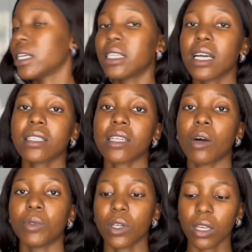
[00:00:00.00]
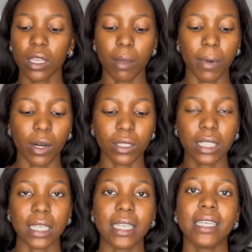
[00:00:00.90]
next I'll be talking
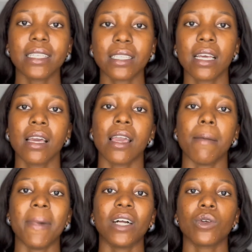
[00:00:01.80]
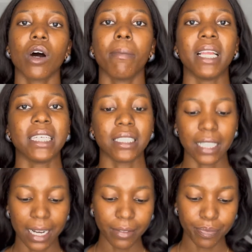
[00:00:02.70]
about is a manual
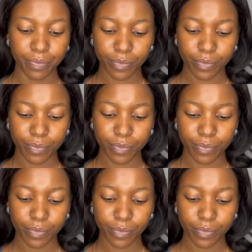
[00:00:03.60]
blender.